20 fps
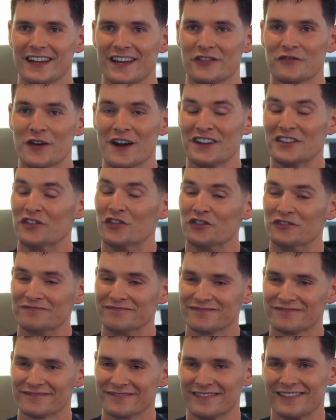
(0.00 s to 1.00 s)
Rachel,
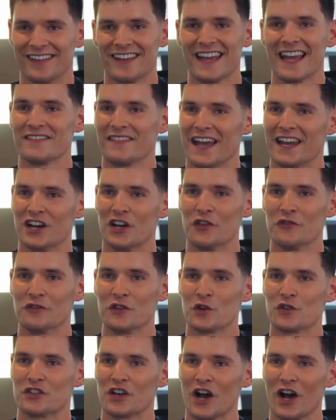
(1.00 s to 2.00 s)
thank you for
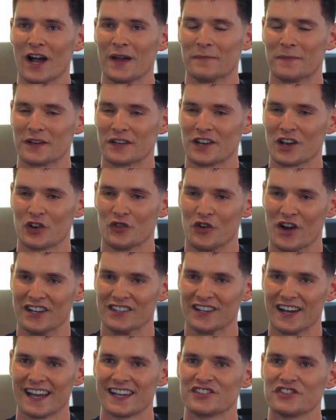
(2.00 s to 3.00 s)
your time and
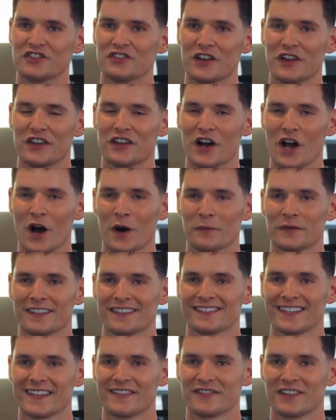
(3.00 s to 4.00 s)
congratulations on the carbon
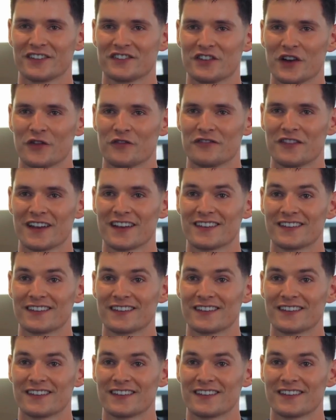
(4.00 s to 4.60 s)
savings so far.